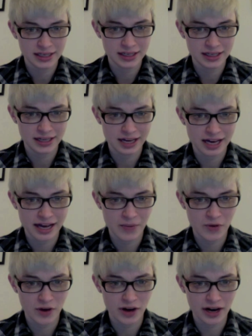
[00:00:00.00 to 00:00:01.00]
a
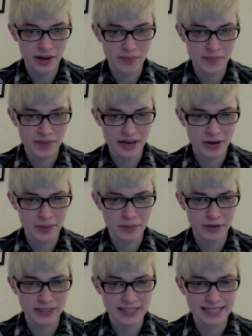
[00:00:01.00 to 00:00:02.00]
more male
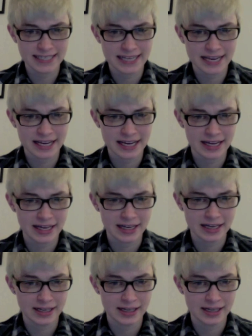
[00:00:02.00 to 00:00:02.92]
presenting